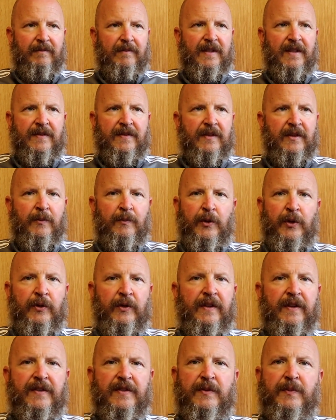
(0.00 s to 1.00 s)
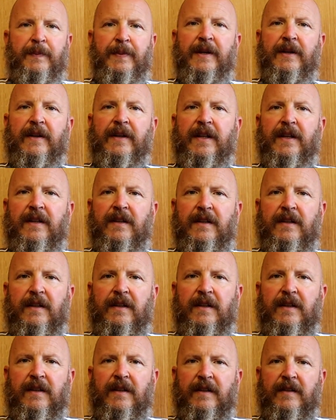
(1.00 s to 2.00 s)
this community spirit
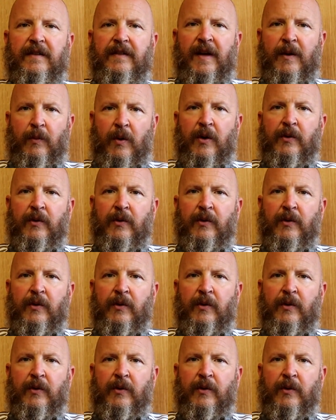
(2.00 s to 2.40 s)
that